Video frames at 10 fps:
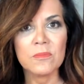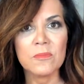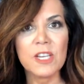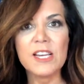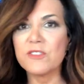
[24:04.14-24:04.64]

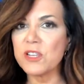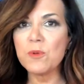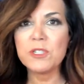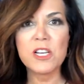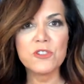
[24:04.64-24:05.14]
And if
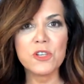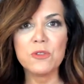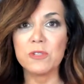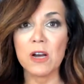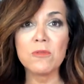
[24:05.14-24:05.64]
someone tells you
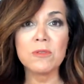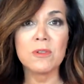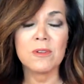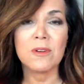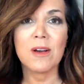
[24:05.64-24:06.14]
you don't,
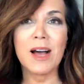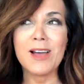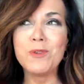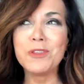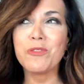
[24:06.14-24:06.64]

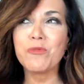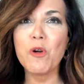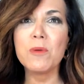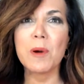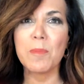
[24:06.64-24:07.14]
I would
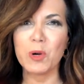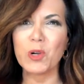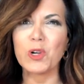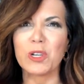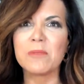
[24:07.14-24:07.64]
throw them a
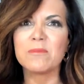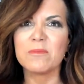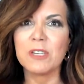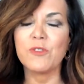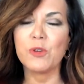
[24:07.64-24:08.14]
bird,
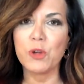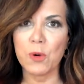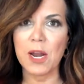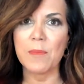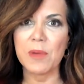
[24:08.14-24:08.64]
if you know
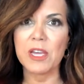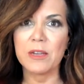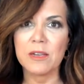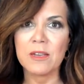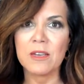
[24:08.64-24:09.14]
what I mean.